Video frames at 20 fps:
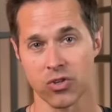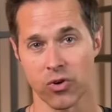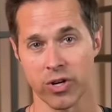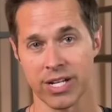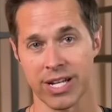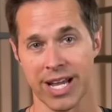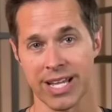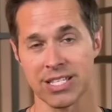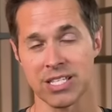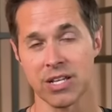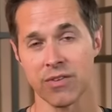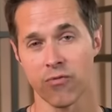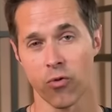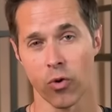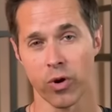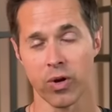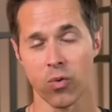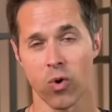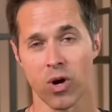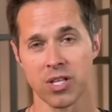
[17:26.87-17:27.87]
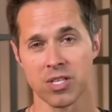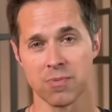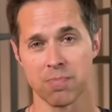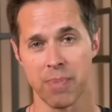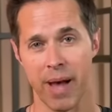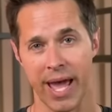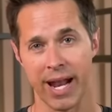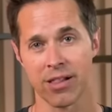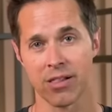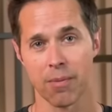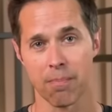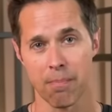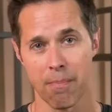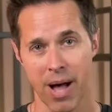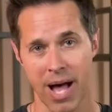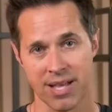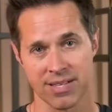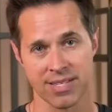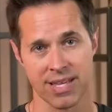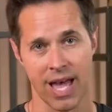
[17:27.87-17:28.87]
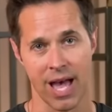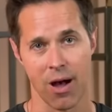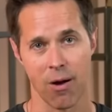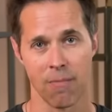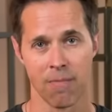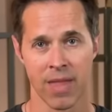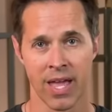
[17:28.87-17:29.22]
during nineteen forty-one's Battle of Moscow.